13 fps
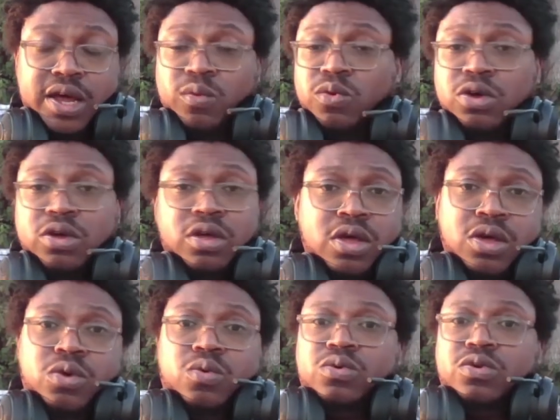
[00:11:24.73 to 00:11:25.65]
Rook
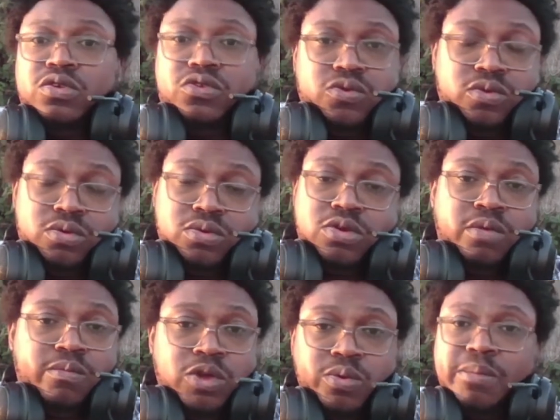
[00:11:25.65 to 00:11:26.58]
was
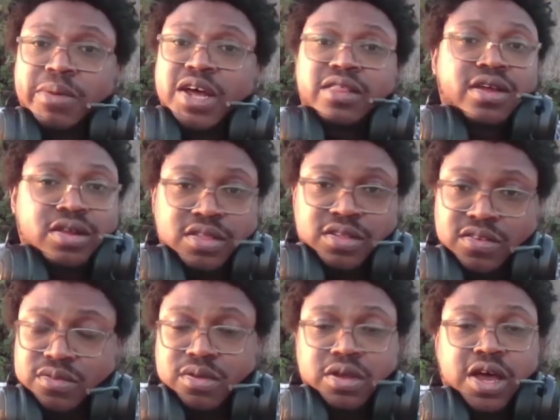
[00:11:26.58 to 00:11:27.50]
commu- by the end of this,
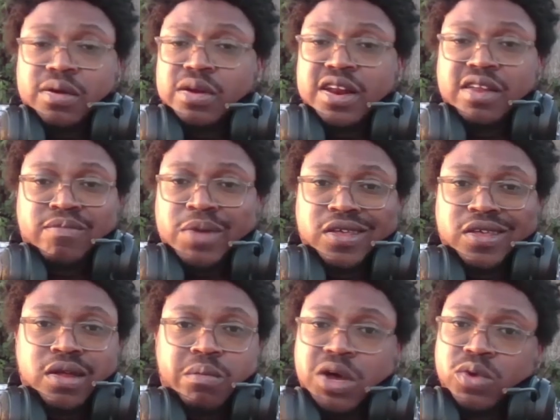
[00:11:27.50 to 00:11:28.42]
uh, not even by the
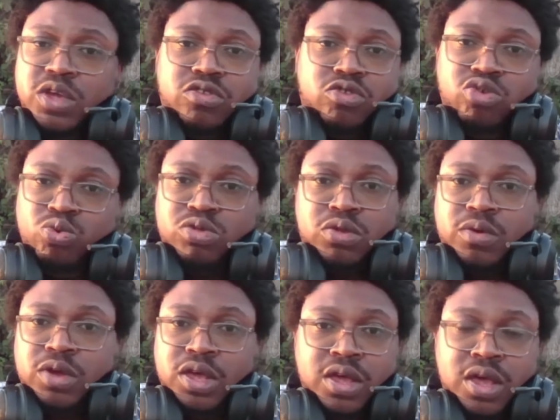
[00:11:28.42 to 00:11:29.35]
end, by week two three.